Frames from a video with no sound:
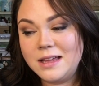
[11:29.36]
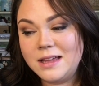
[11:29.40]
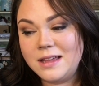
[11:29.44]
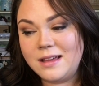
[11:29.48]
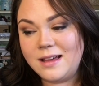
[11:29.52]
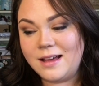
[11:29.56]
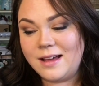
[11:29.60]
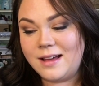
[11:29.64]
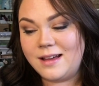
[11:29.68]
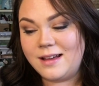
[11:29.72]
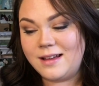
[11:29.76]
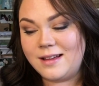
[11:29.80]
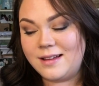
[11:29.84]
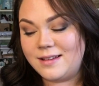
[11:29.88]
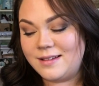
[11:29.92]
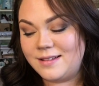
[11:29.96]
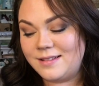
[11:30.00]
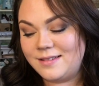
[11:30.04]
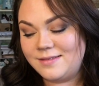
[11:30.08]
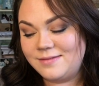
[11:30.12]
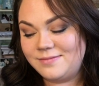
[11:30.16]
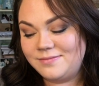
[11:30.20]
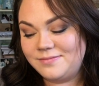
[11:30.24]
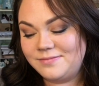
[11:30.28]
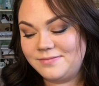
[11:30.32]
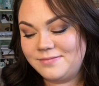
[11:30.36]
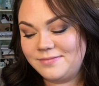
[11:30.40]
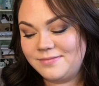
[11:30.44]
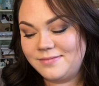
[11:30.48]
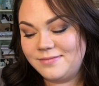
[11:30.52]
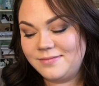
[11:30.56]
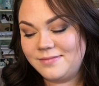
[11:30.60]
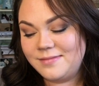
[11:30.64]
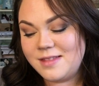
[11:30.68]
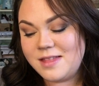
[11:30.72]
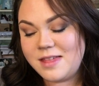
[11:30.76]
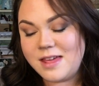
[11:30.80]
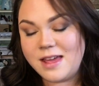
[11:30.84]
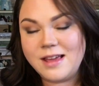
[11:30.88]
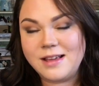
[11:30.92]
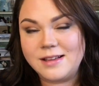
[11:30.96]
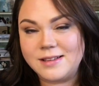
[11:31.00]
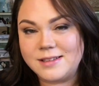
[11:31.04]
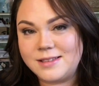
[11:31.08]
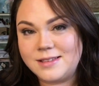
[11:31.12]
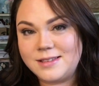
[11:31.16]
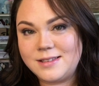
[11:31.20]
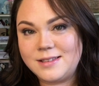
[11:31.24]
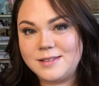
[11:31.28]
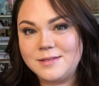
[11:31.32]
uh,
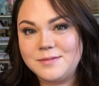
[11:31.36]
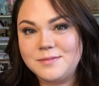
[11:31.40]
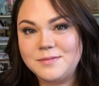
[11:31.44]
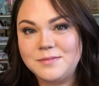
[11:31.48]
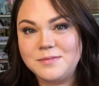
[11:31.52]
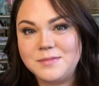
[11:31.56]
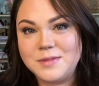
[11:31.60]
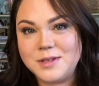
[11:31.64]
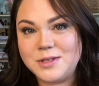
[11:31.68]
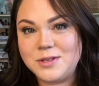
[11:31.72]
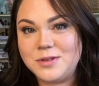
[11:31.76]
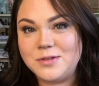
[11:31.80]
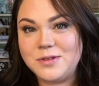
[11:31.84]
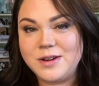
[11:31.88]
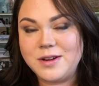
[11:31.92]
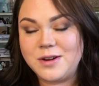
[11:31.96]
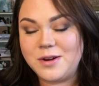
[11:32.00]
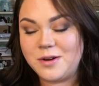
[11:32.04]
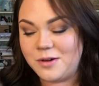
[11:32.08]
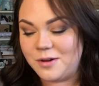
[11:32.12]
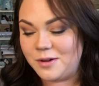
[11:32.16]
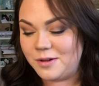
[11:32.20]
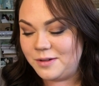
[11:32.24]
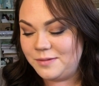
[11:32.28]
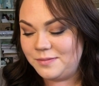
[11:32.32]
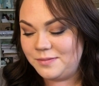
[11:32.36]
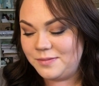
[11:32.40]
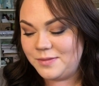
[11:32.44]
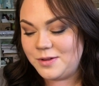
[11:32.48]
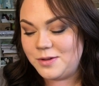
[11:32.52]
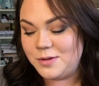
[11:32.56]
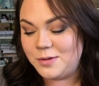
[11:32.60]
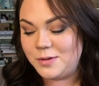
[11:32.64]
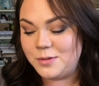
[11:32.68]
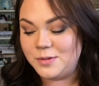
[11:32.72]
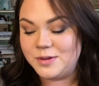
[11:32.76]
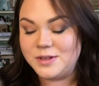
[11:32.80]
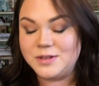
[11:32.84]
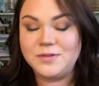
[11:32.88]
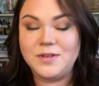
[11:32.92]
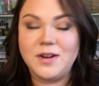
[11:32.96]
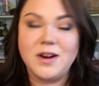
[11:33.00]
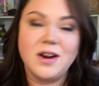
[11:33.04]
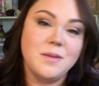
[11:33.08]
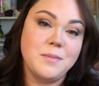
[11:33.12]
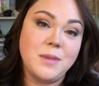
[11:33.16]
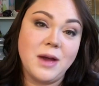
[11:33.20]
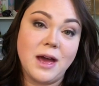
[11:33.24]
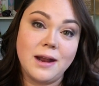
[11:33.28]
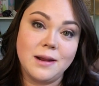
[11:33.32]
thanks, mystery girl, who was
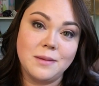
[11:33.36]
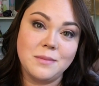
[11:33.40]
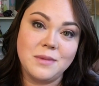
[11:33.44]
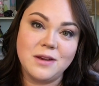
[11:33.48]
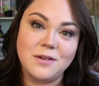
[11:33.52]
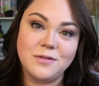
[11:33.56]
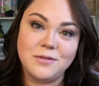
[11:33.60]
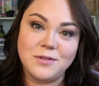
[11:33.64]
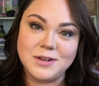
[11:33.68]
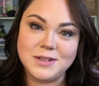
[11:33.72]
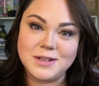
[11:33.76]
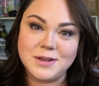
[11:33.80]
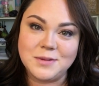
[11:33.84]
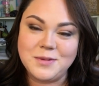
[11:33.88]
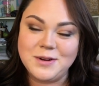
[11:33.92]
very mad at me for some